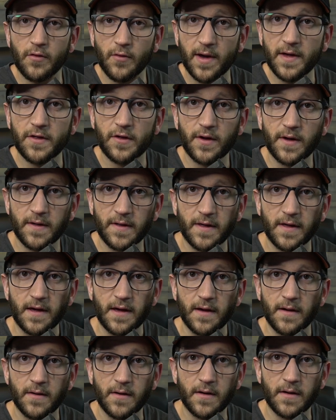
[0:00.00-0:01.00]
So as you can
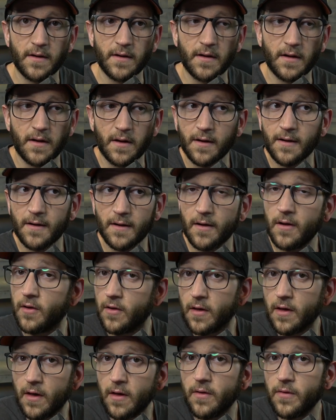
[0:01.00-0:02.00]
see,
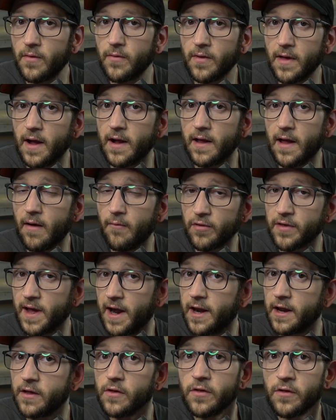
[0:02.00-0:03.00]
it's kind of, I was
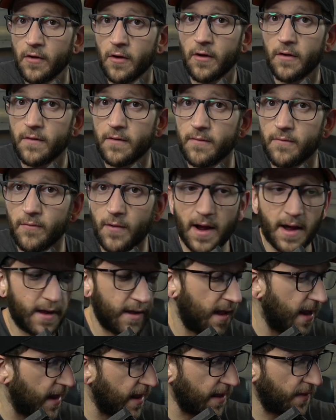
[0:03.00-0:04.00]
kind of concerned,
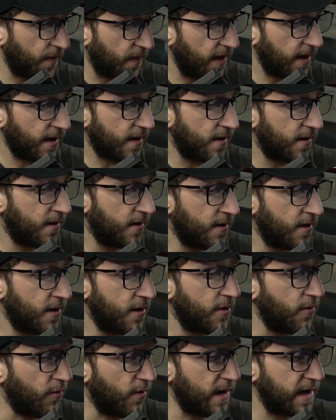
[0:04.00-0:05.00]
right? And I think
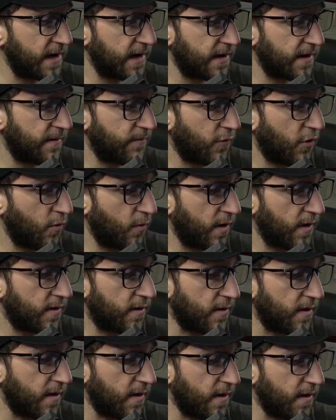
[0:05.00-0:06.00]
what I ended up doing
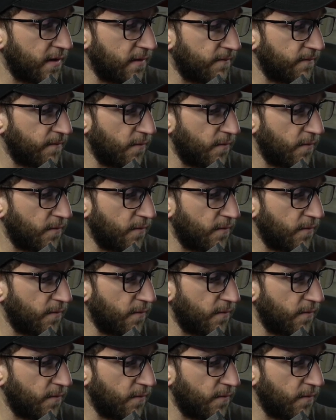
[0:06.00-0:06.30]
to